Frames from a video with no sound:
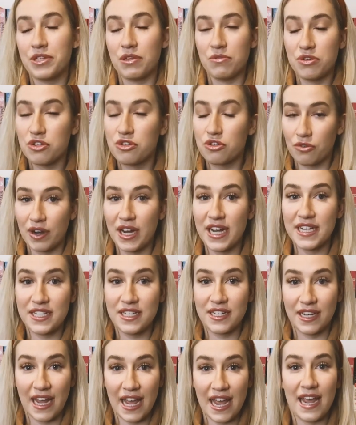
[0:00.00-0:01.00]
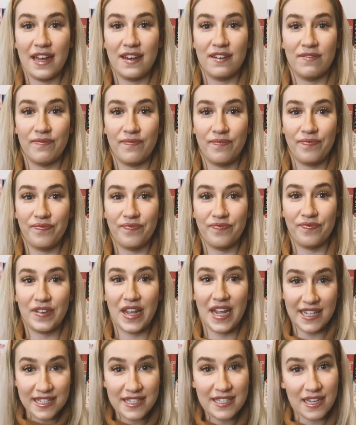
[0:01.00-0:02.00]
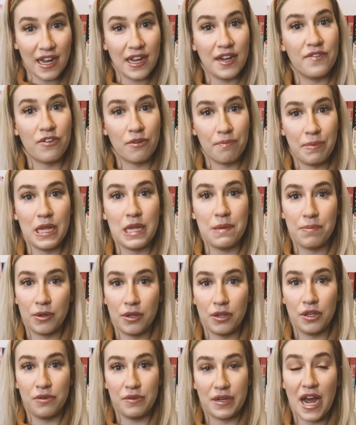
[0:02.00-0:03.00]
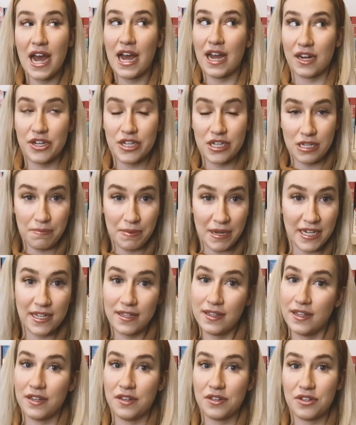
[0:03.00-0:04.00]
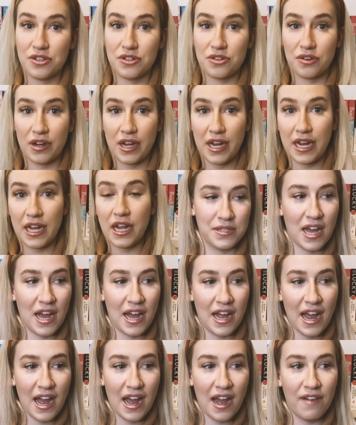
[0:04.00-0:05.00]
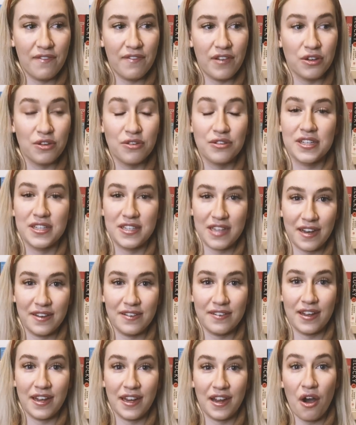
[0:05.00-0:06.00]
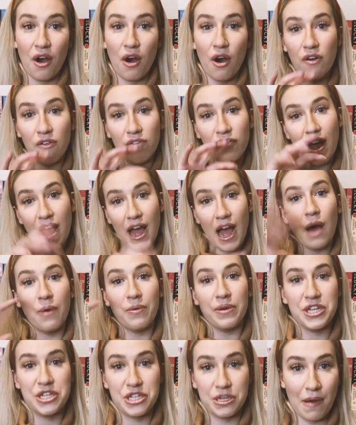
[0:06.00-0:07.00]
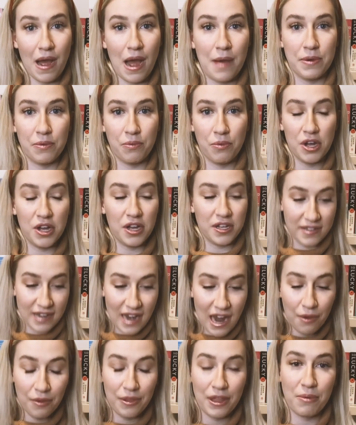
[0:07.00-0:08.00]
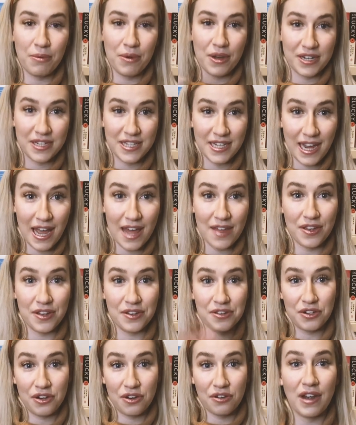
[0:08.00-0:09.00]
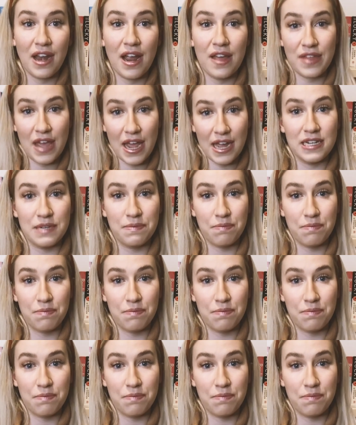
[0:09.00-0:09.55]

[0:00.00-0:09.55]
So it was just great to gain insight from people who'd actually been in the industry. I have an understanding of how each department works and how they work together to create the end